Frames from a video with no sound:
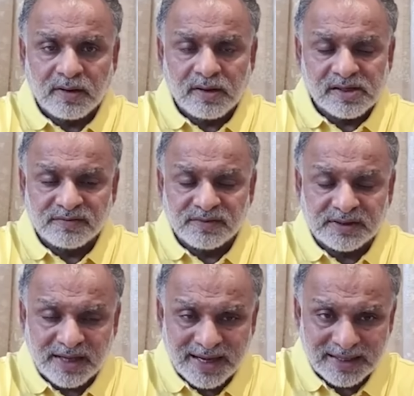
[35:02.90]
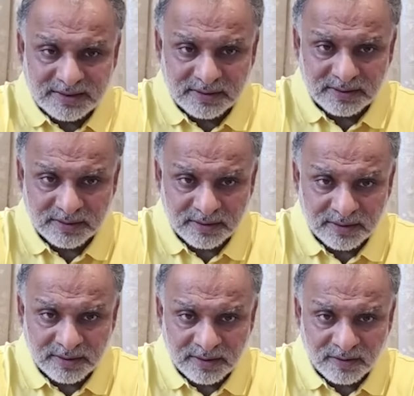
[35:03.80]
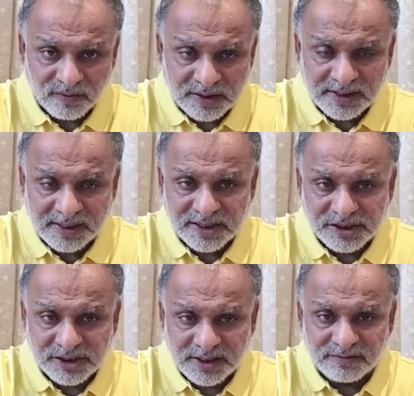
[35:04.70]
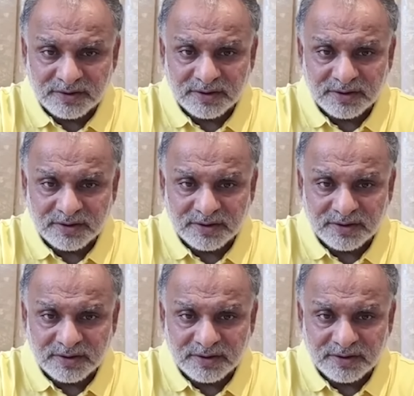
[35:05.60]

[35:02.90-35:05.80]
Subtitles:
And with that, what he achieved